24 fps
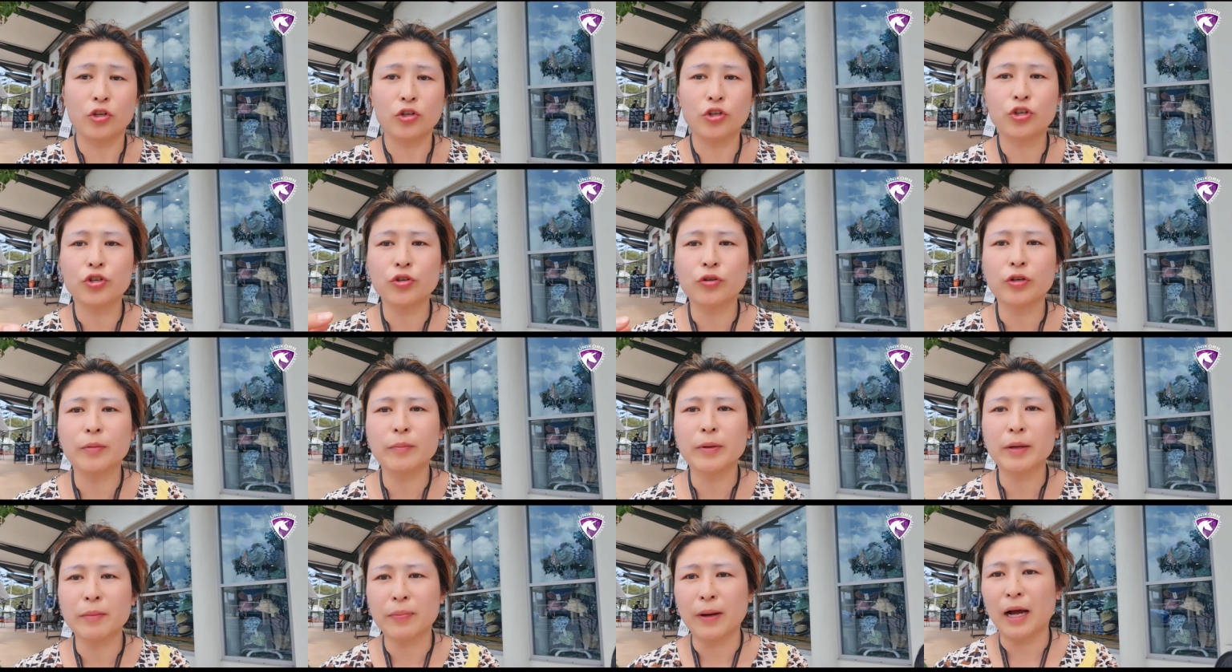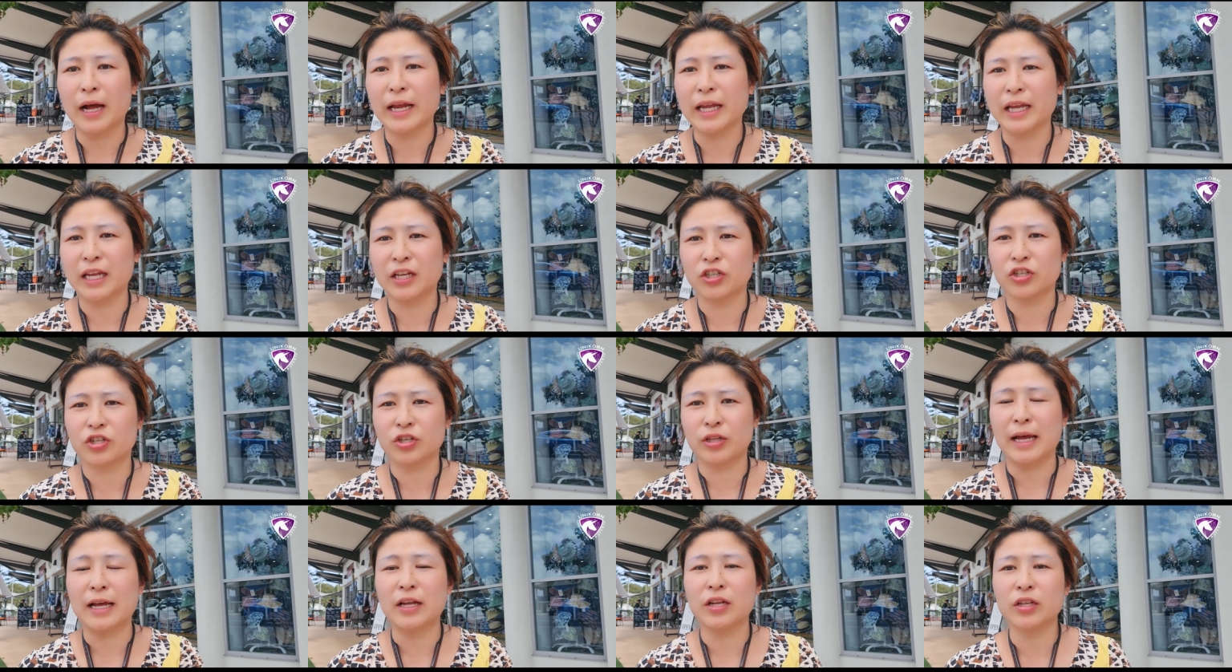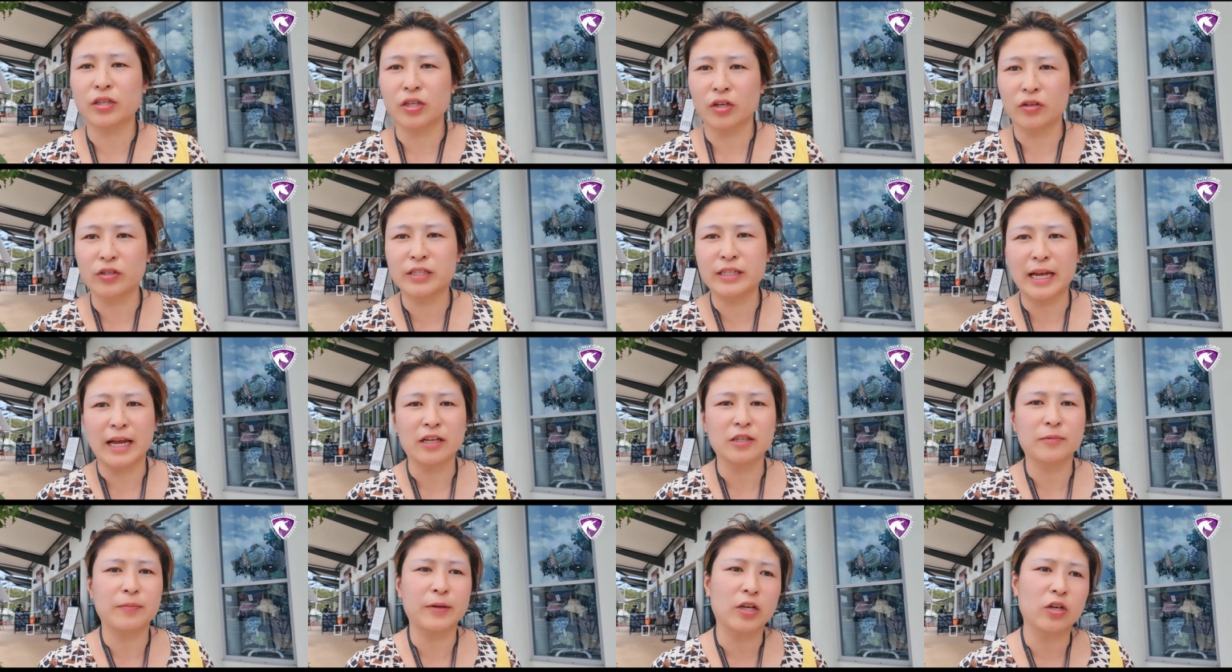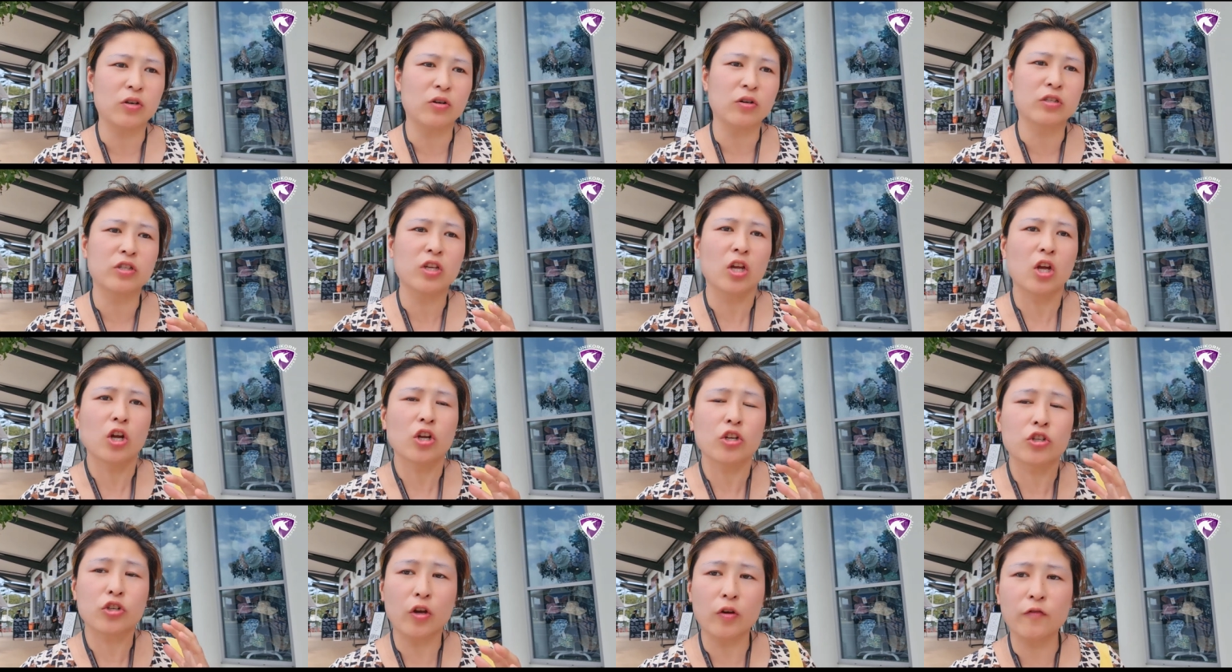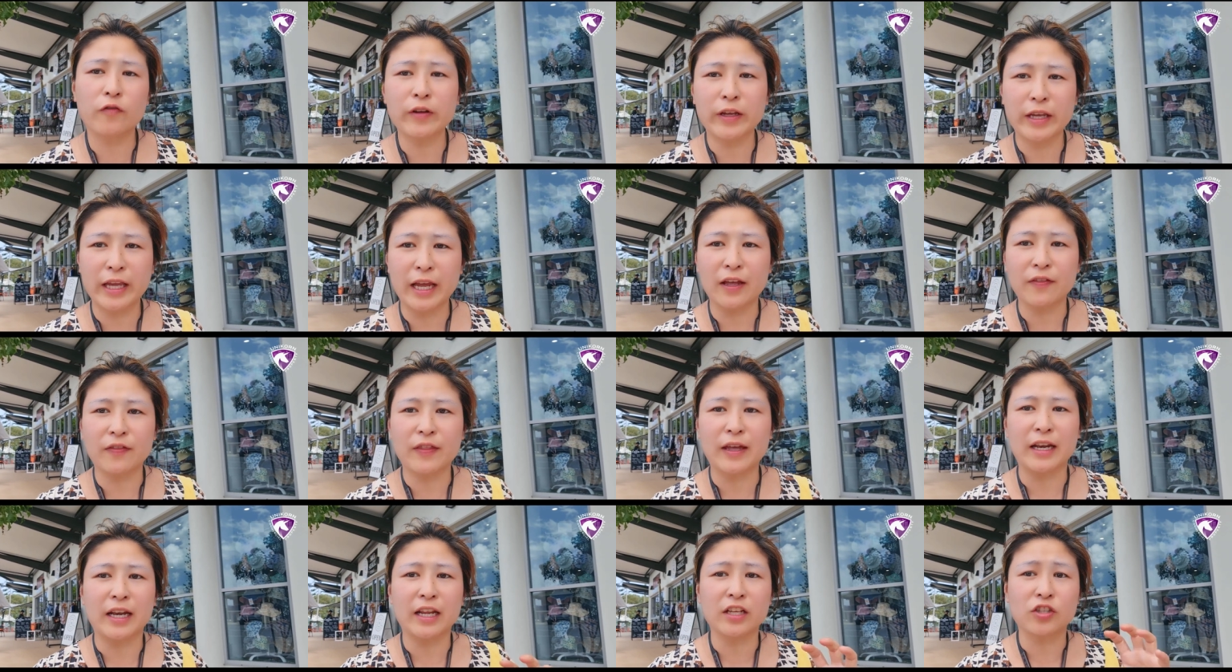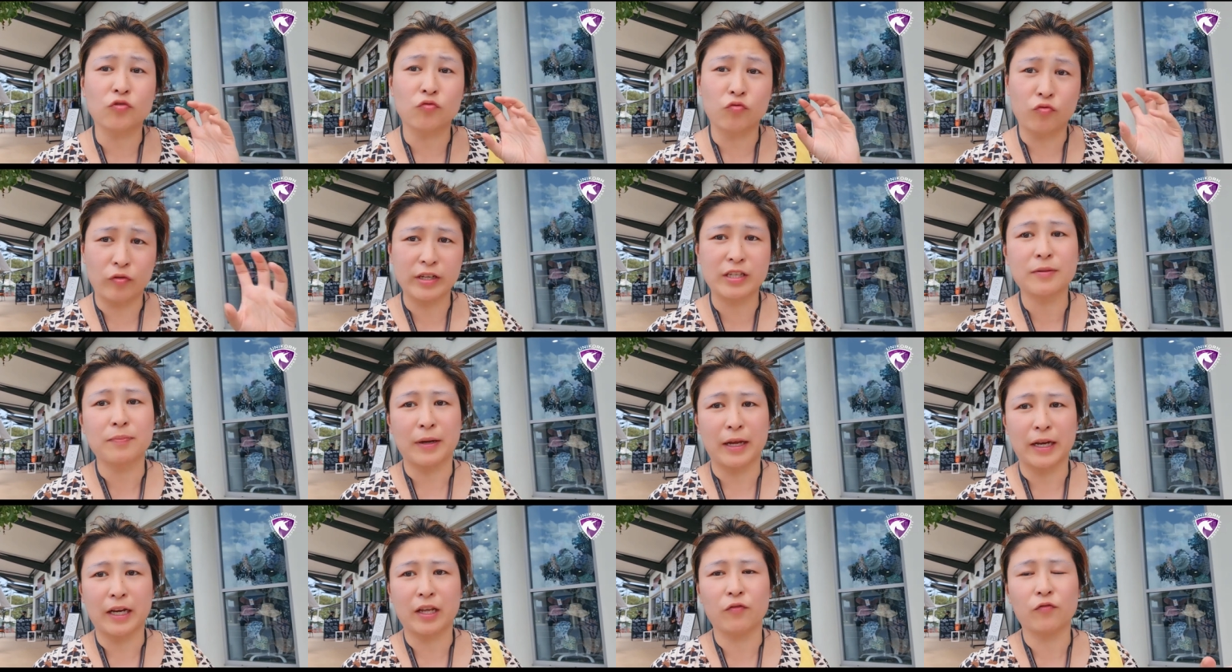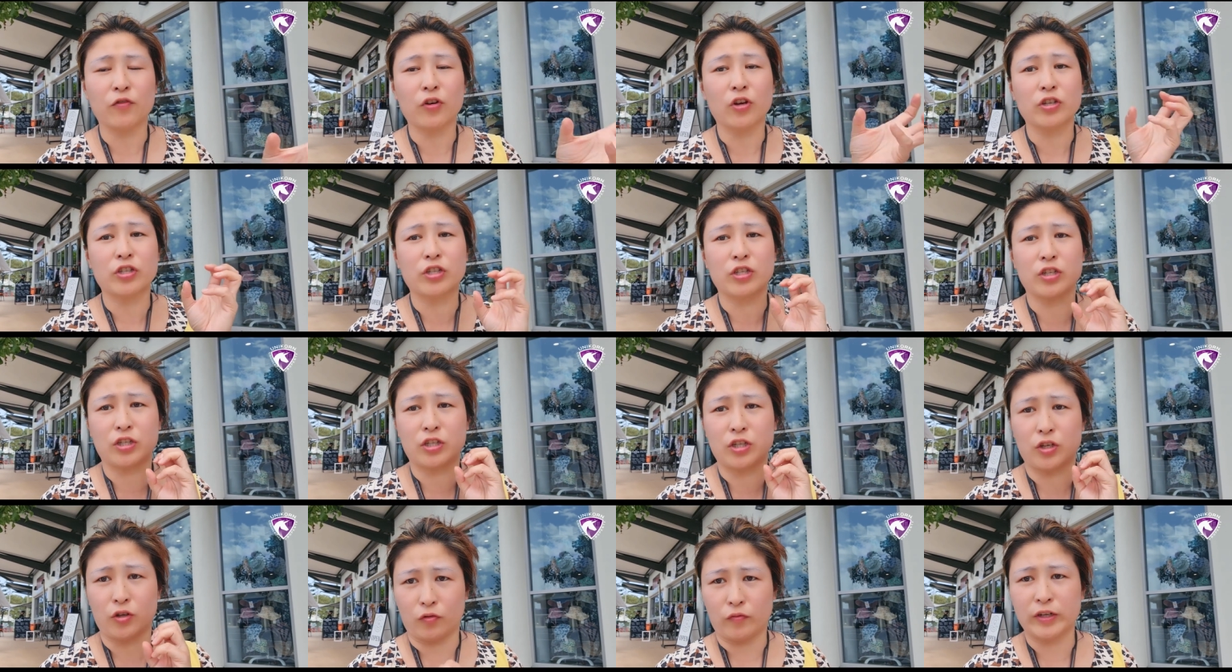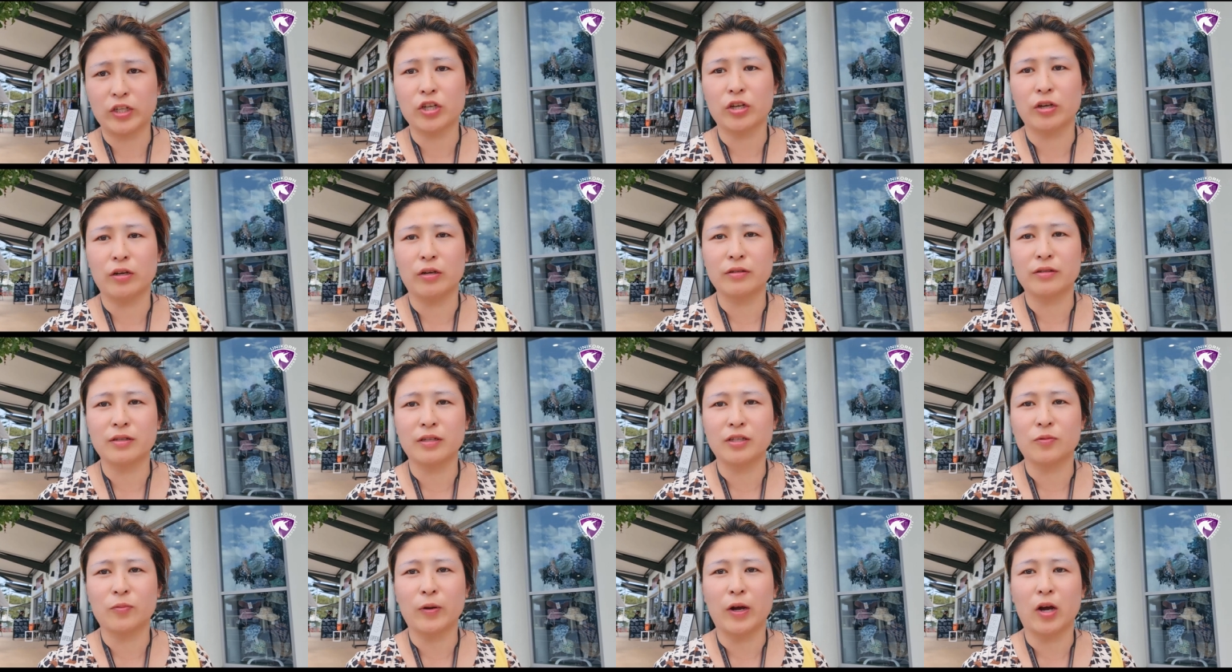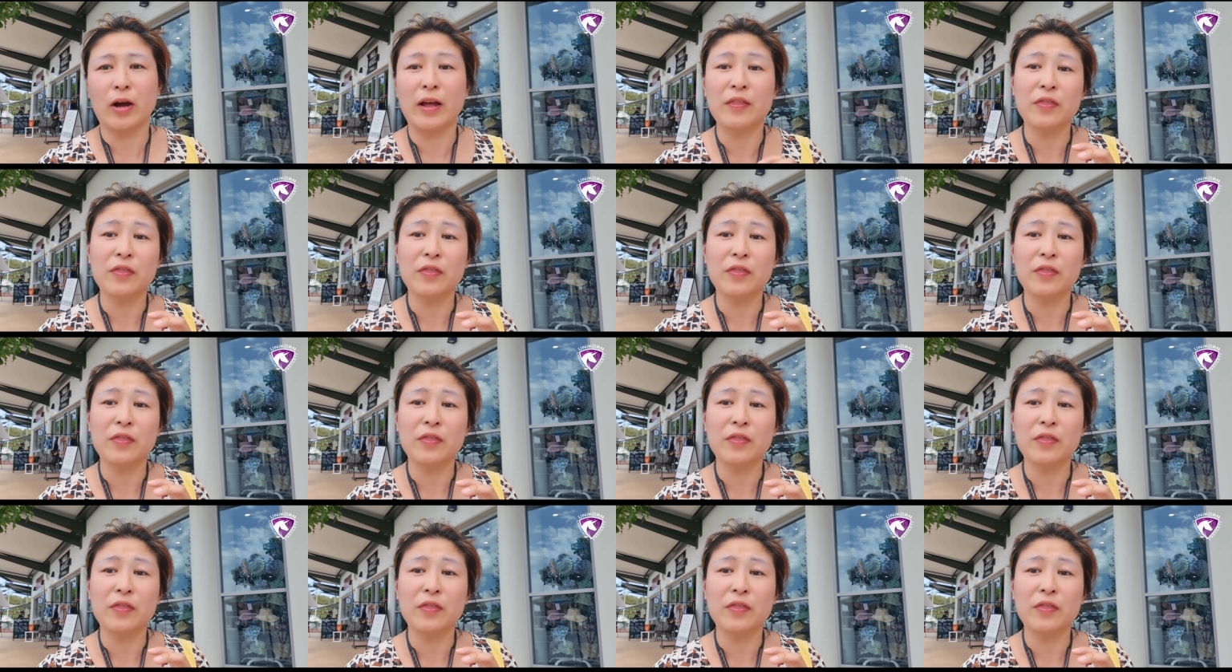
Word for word: you shouldn't be buying into that, those towns because don't forget that it's risk money versus your returns as well.